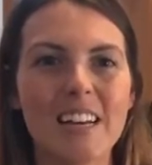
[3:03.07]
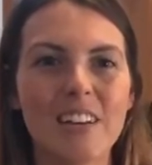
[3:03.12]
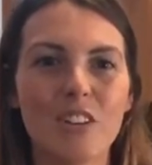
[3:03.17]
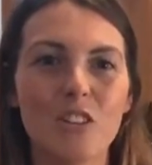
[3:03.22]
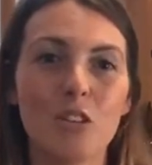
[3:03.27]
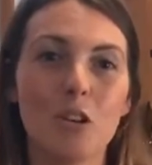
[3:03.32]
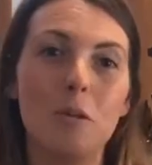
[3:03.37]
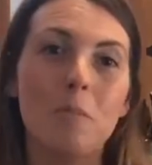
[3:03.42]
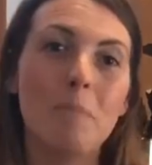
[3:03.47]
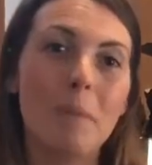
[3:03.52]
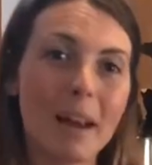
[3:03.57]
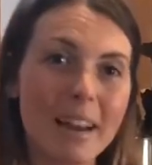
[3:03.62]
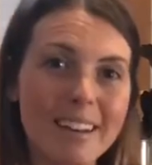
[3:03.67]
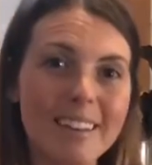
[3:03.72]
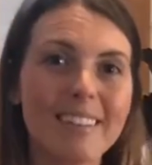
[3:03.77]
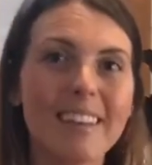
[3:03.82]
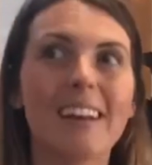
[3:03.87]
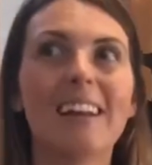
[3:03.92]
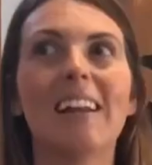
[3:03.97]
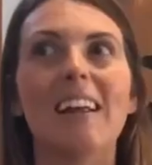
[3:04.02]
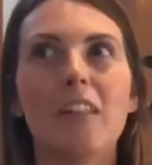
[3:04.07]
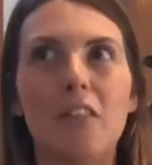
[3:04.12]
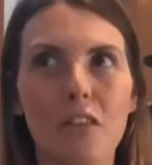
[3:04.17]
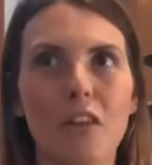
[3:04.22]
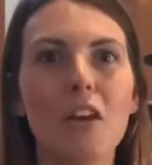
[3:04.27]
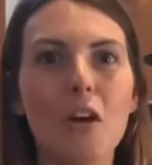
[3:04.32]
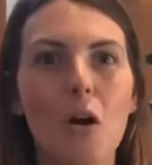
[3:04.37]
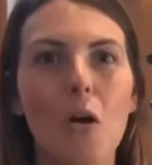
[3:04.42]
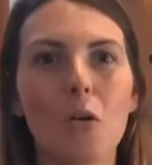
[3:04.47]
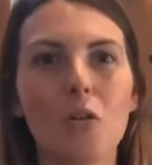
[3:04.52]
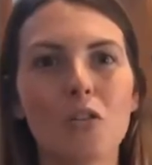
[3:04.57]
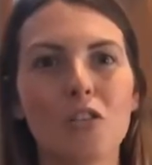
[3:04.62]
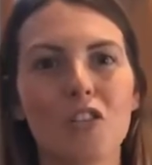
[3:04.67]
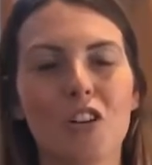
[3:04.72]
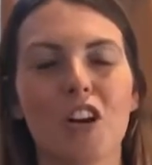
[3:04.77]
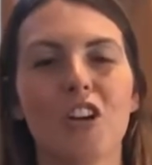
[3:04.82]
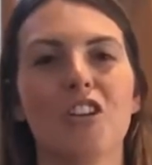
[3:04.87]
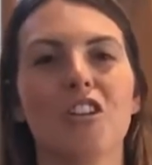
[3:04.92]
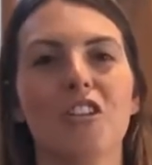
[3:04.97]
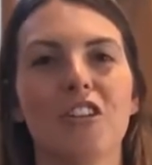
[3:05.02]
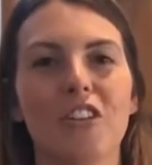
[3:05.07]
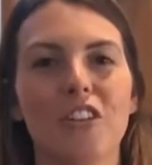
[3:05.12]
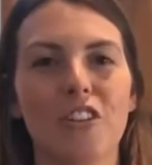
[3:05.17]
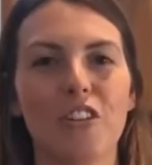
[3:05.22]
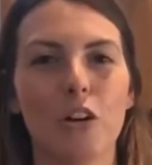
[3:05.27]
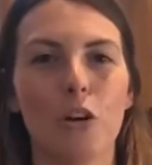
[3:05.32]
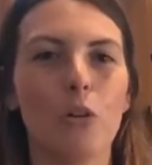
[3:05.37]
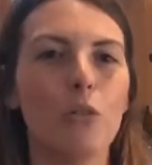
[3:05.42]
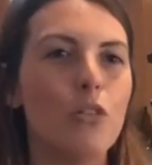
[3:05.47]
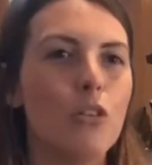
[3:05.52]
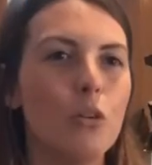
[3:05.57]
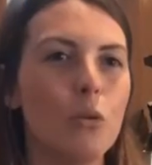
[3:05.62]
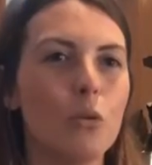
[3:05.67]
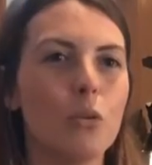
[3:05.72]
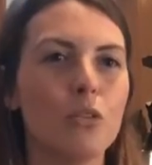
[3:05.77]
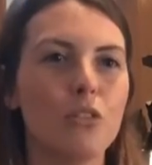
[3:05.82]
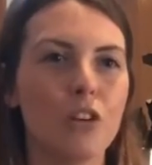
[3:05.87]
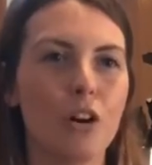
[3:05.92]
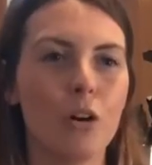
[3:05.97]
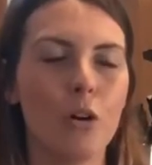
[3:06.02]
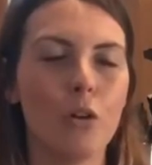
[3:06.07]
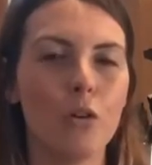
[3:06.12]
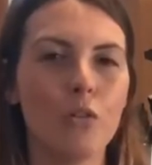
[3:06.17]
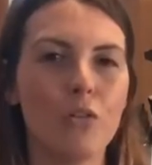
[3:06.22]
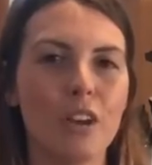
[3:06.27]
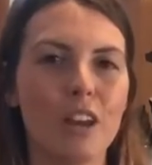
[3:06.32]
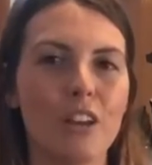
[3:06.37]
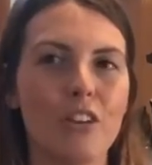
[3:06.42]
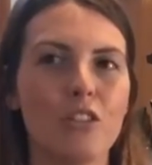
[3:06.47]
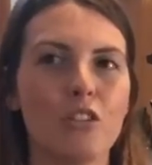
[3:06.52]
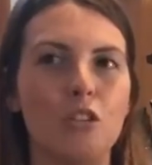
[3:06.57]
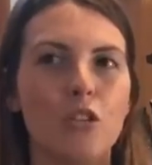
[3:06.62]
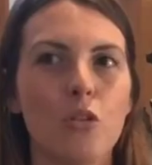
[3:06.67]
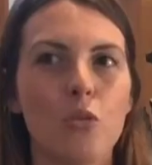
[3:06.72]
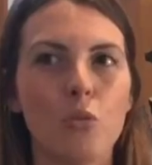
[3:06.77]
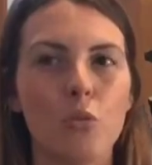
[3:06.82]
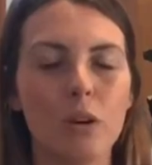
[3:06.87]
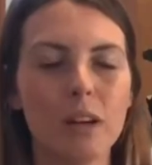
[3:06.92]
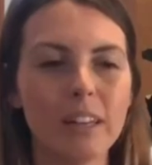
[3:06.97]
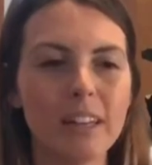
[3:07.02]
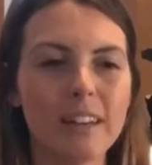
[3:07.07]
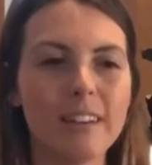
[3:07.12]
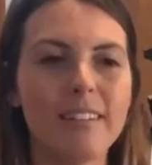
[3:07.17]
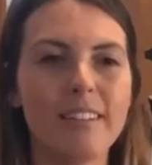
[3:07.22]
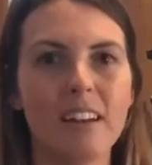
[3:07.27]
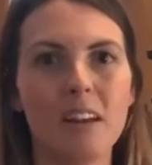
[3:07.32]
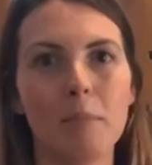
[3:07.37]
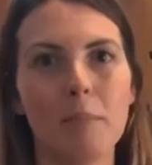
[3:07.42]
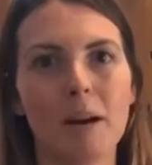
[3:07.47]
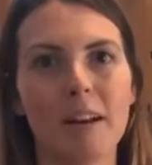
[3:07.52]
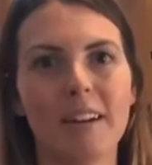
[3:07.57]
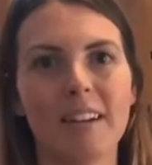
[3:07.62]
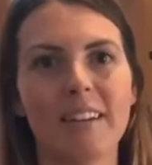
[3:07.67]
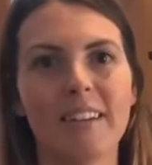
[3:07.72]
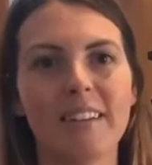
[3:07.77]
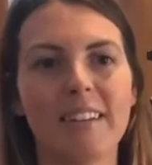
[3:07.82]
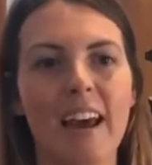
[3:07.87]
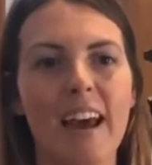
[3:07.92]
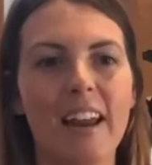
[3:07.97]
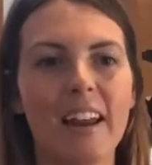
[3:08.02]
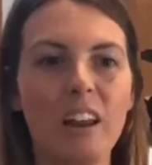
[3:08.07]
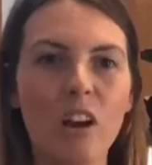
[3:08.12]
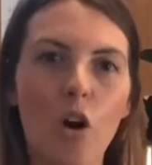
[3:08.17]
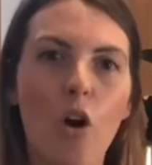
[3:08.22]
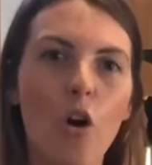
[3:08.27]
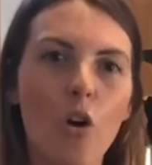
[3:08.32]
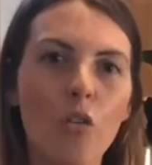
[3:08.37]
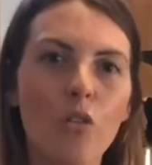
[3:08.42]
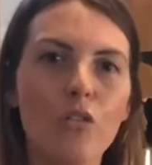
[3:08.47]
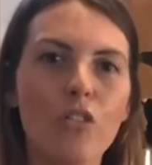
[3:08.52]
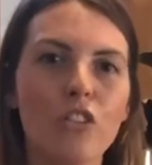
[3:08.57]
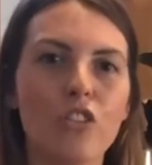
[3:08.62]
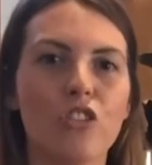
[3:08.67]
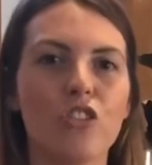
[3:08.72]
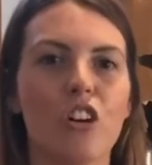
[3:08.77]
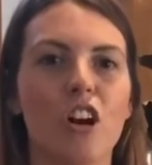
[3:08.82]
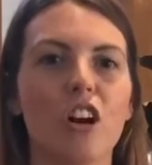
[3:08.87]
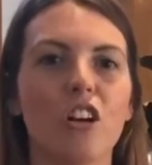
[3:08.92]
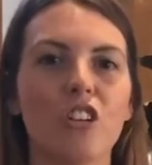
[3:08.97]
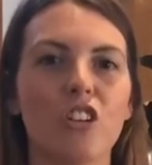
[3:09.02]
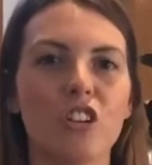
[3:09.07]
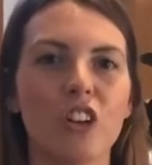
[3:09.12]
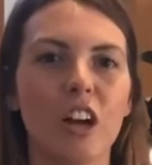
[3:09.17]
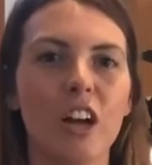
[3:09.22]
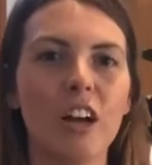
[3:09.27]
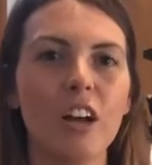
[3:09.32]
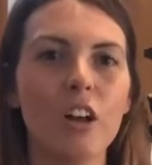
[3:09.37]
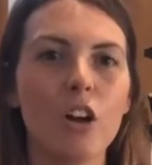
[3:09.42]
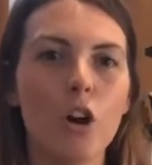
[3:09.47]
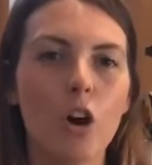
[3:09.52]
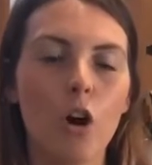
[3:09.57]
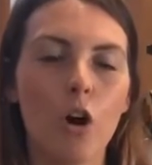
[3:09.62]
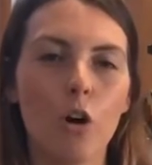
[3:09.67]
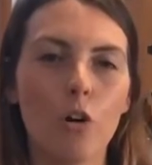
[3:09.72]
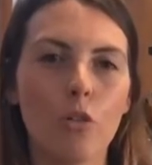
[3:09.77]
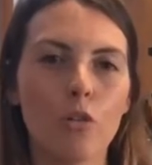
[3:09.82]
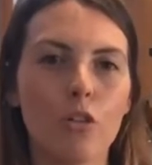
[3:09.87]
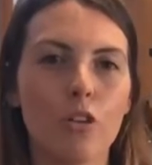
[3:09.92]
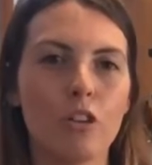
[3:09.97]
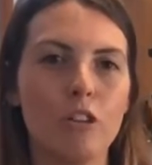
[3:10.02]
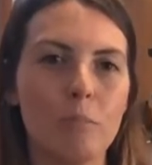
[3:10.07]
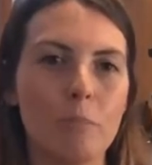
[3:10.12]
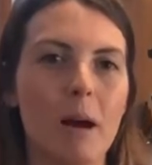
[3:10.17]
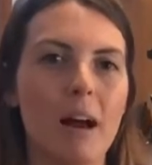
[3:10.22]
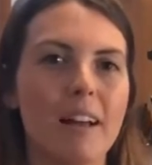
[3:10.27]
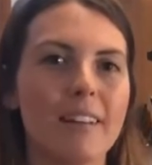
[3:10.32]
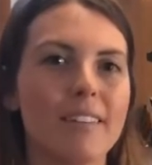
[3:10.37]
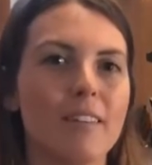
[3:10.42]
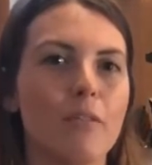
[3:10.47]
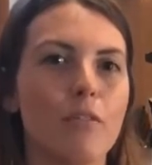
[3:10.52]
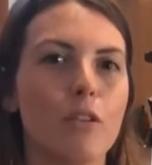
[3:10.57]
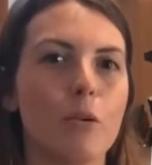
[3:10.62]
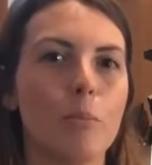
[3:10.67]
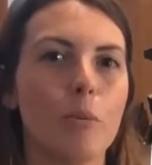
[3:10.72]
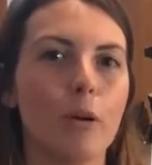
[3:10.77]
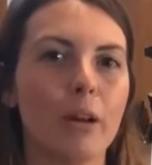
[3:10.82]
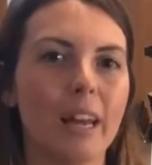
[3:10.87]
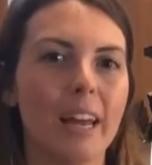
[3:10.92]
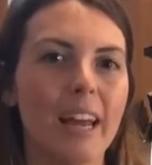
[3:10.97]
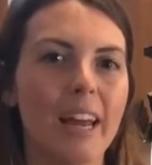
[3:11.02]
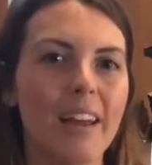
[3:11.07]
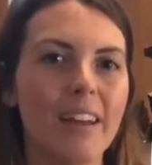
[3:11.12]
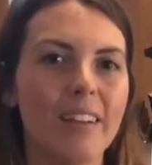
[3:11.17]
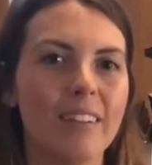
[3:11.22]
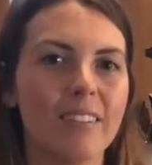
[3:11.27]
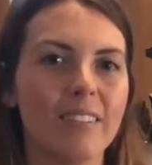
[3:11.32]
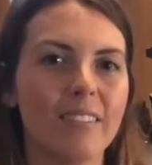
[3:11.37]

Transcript: So basically the whole structure itself, you will delve into really deep understanding of the structure of those parts of the body.